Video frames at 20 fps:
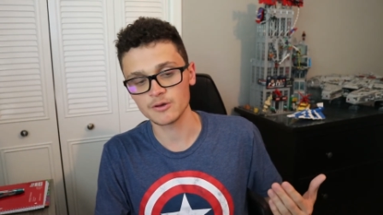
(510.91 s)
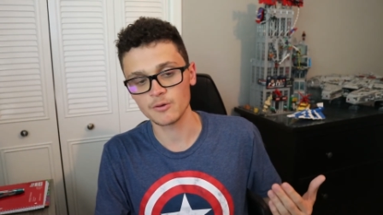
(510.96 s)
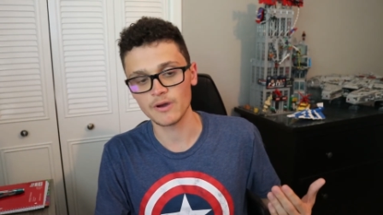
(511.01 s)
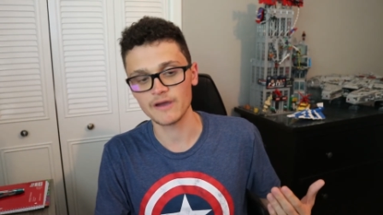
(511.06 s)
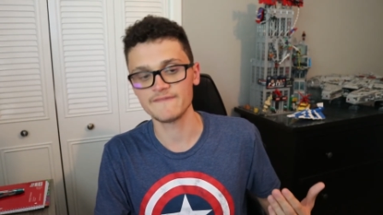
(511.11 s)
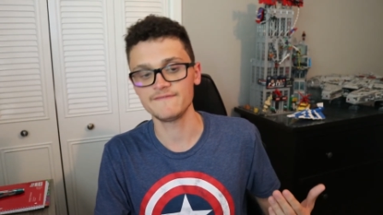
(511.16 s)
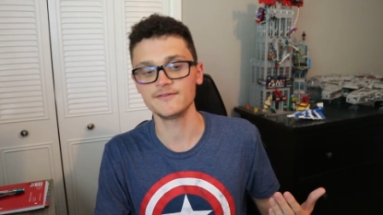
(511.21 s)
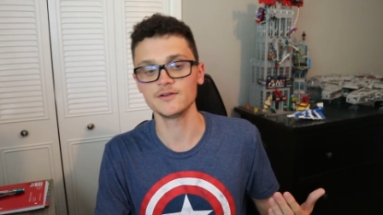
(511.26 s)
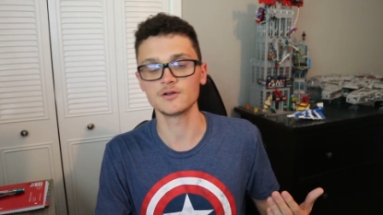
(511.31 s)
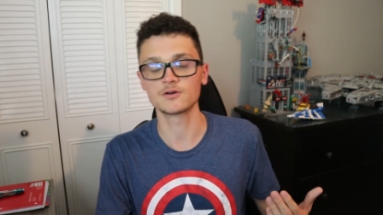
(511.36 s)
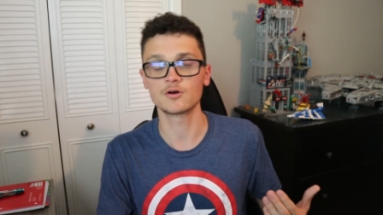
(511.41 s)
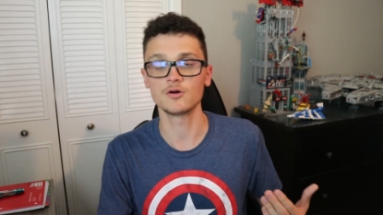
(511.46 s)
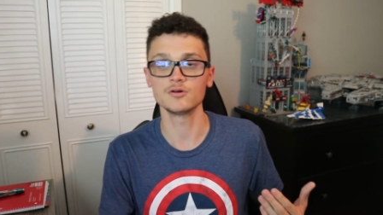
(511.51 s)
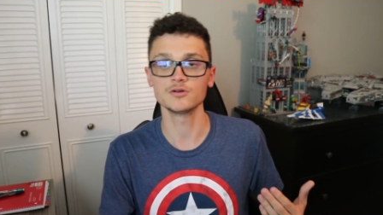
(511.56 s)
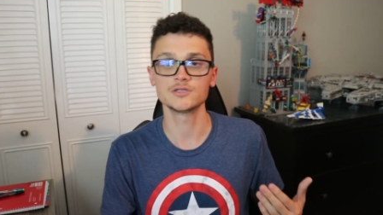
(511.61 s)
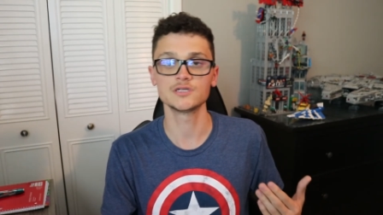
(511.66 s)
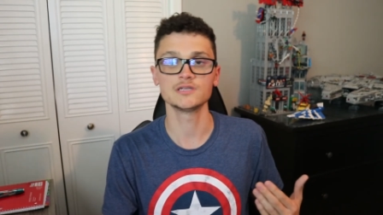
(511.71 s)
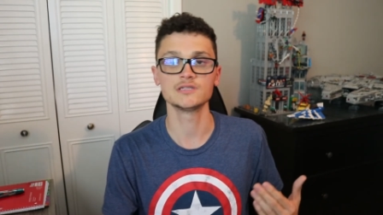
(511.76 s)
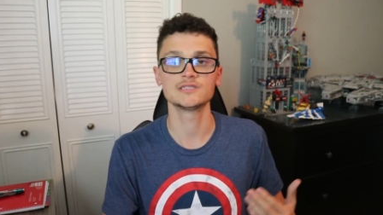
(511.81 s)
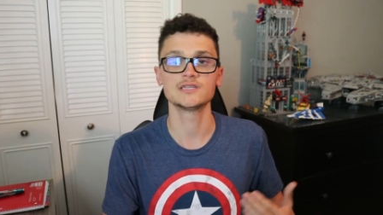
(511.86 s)
why Phil
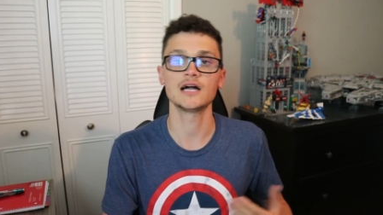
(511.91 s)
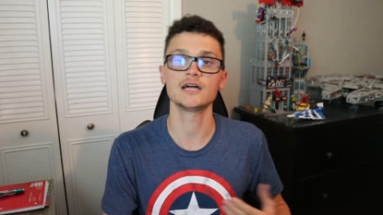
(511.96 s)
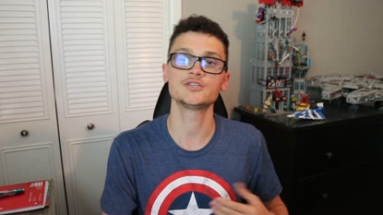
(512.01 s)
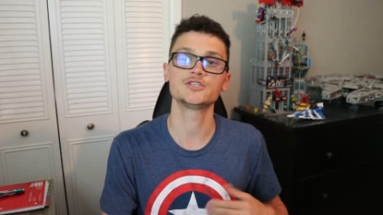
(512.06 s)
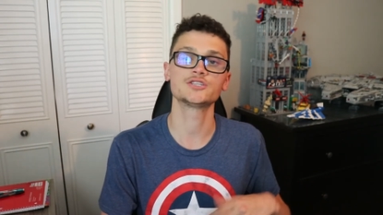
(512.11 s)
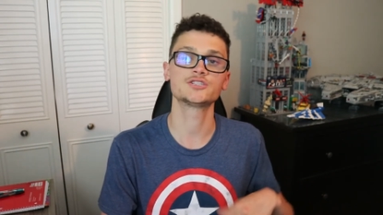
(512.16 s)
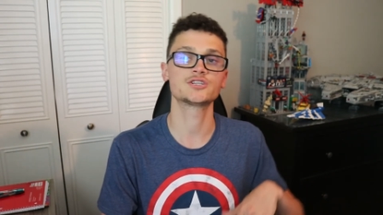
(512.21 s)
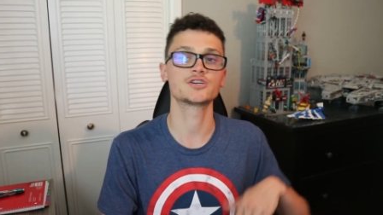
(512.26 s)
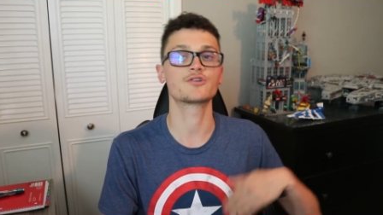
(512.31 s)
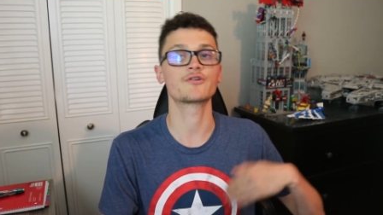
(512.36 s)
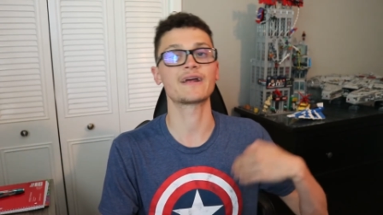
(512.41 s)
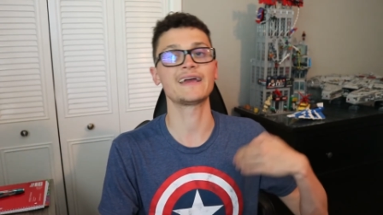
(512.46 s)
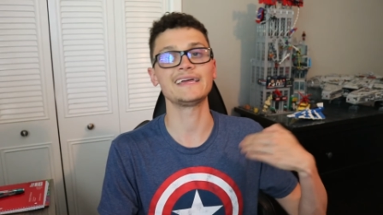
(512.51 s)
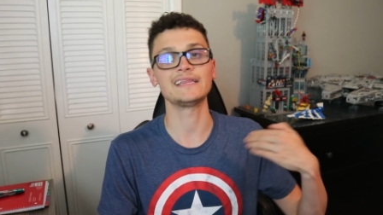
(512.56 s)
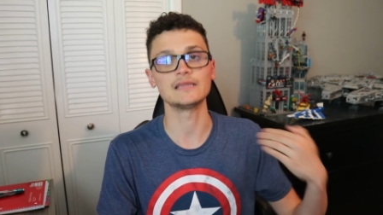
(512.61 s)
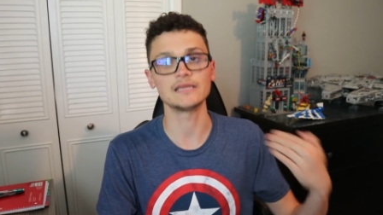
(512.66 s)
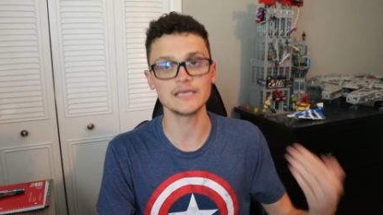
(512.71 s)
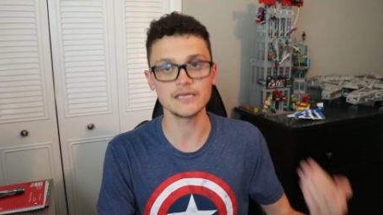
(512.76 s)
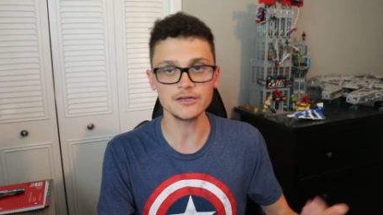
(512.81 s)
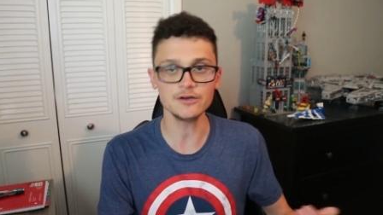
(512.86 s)
Coulson's not just a great
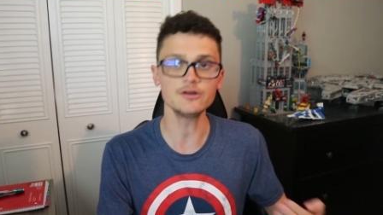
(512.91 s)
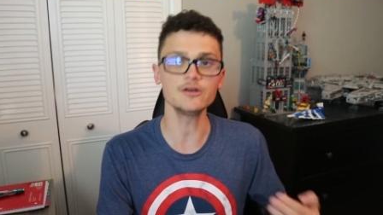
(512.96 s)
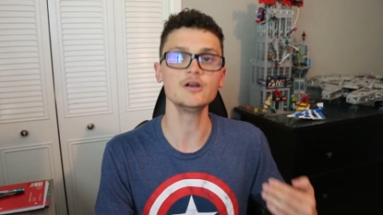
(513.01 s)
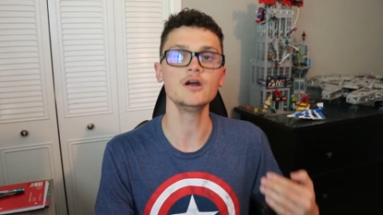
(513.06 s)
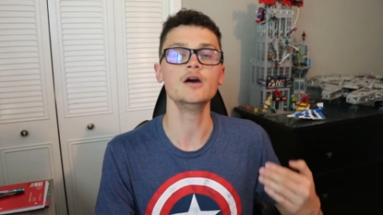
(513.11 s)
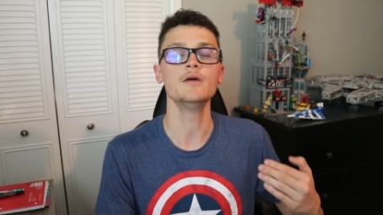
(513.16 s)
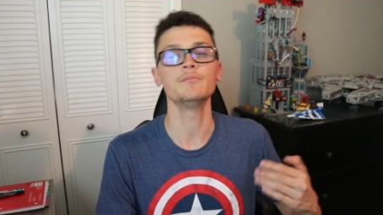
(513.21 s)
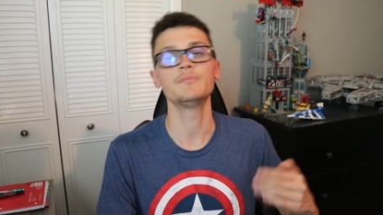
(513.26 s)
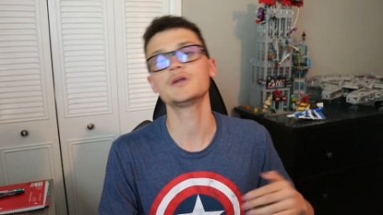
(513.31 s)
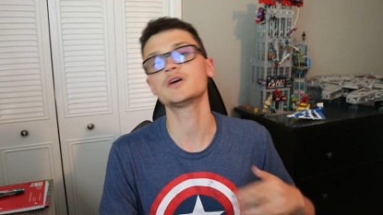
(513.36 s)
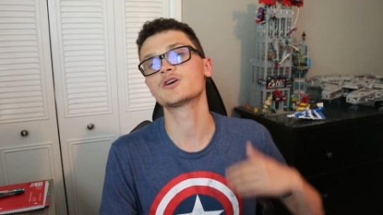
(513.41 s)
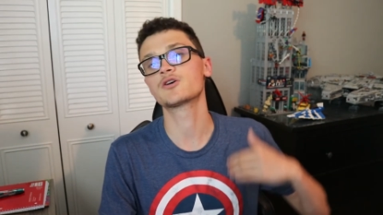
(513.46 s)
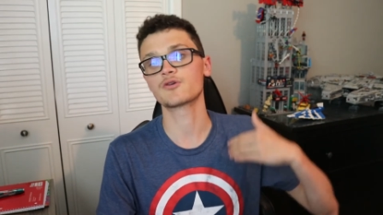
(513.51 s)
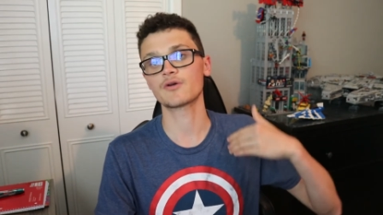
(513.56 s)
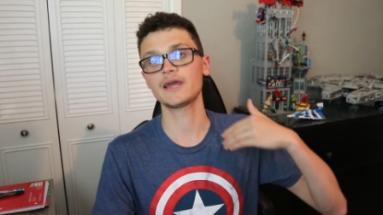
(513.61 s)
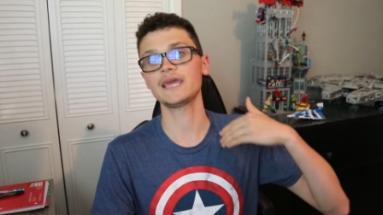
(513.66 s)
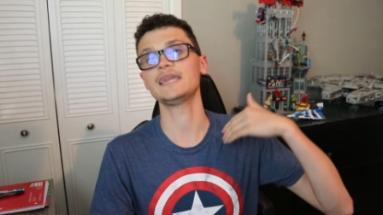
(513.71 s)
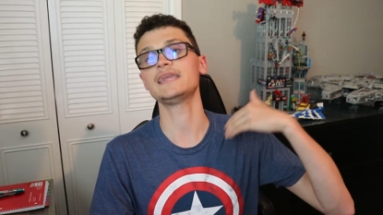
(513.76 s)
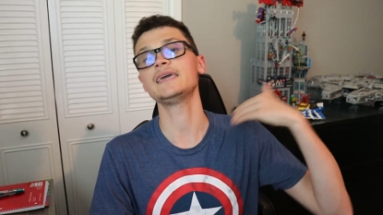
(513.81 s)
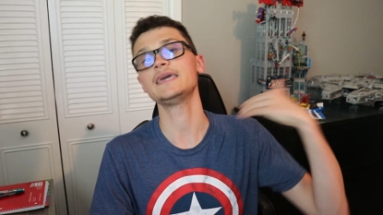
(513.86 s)
leader, but a
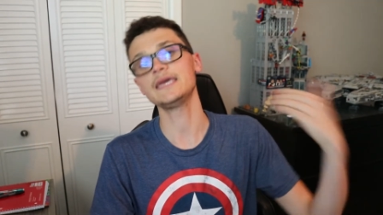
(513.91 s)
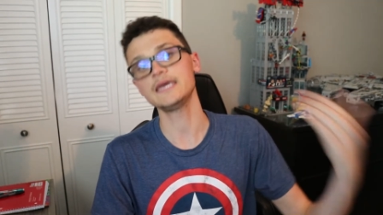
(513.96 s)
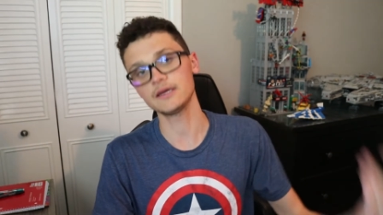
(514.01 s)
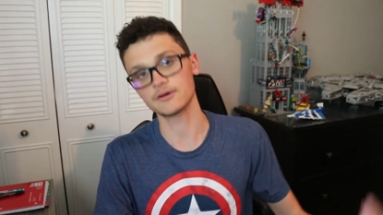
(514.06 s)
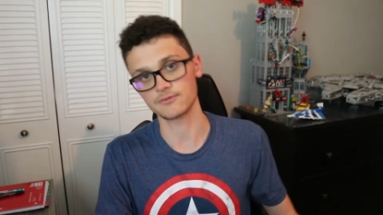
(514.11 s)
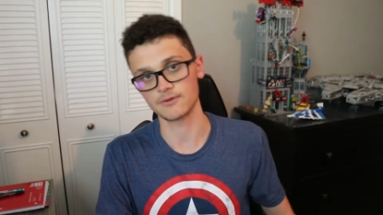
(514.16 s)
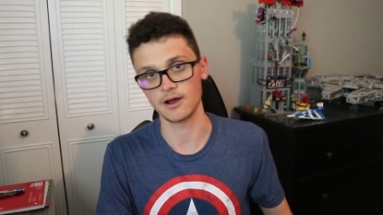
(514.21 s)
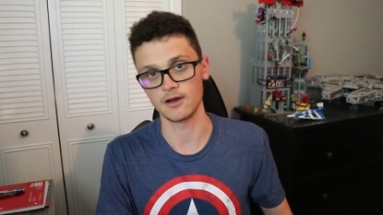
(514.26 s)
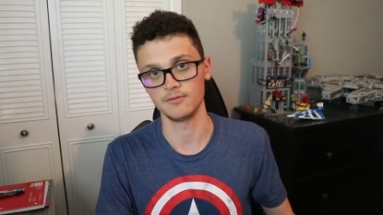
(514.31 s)
great hero.